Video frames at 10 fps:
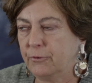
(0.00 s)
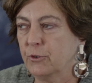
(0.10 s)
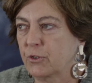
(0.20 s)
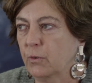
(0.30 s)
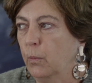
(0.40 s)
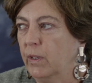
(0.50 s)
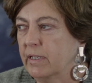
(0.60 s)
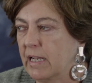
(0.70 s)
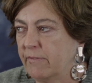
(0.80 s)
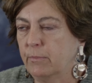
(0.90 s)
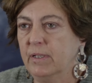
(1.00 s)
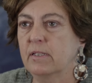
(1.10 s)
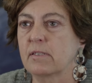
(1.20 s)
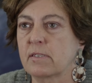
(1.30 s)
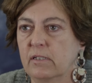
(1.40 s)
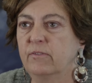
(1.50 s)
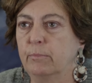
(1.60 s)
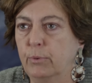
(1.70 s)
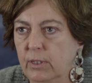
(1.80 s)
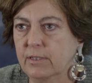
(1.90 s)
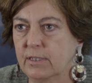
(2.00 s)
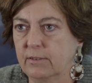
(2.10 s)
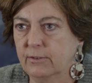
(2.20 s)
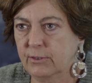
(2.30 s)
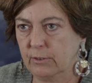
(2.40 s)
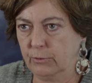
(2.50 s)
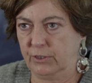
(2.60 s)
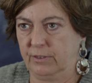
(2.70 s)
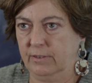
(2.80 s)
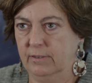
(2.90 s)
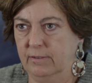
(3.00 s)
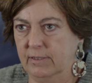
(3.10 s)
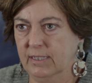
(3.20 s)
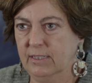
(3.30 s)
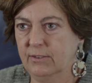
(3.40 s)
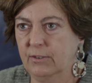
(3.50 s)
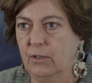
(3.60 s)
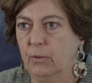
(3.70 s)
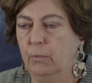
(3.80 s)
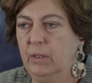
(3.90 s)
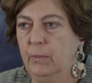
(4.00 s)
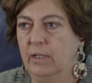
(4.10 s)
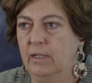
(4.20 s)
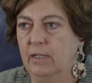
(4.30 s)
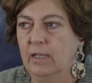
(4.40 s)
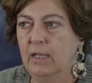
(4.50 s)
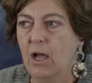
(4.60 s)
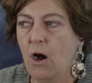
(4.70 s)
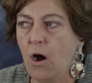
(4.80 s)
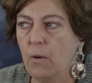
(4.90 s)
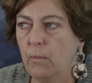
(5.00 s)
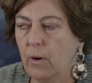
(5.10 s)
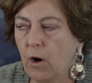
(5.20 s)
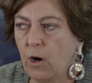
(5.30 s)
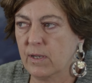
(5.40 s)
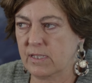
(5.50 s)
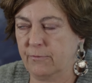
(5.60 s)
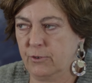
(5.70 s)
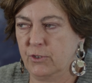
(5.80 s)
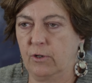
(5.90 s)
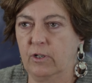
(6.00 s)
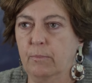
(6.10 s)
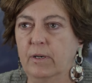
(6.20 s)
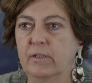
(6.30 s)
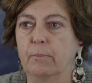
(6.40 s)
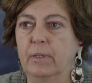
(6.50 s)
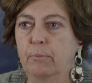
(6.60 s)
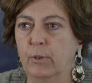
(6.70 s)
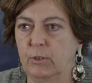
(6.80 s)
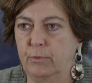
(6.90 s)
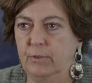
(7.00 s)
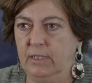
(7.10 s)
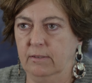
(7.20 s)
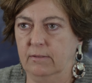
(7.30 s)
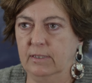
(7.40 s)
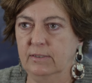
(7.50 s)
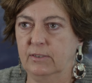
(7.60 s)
Fusion will never be the silver bullet solution. Right, so we will always have to talk about the big potpourri, right?